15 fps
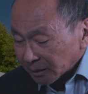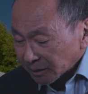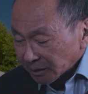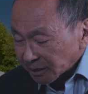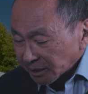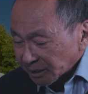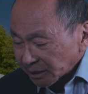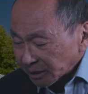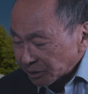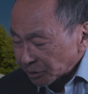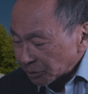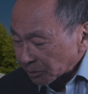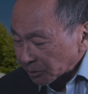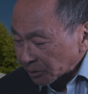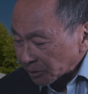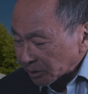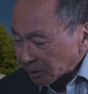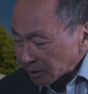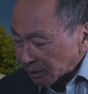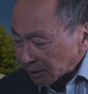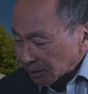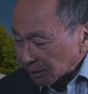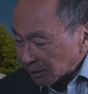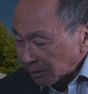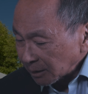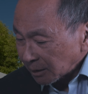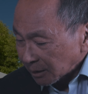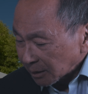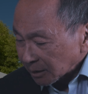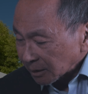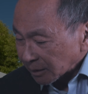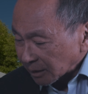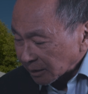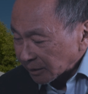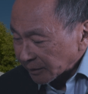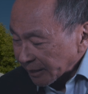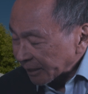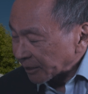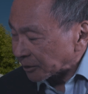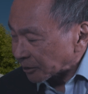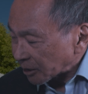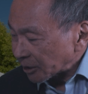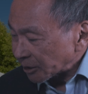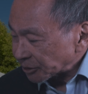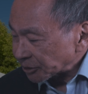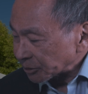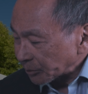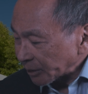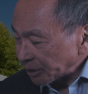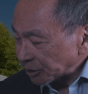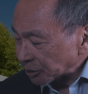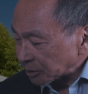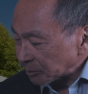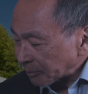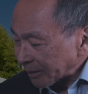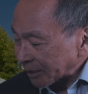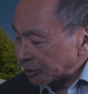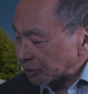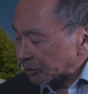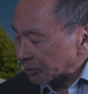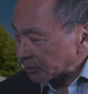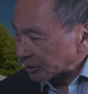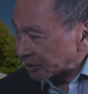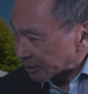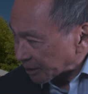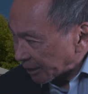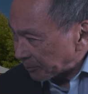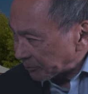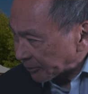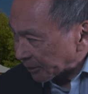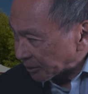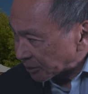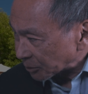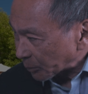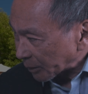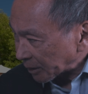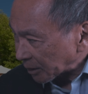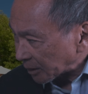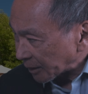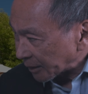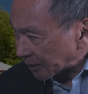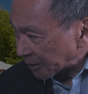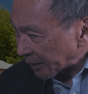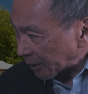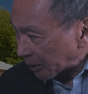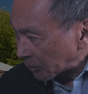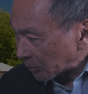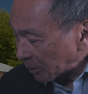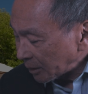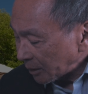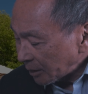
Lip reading: He endured that incarceration, managed to escape Venezuela, and now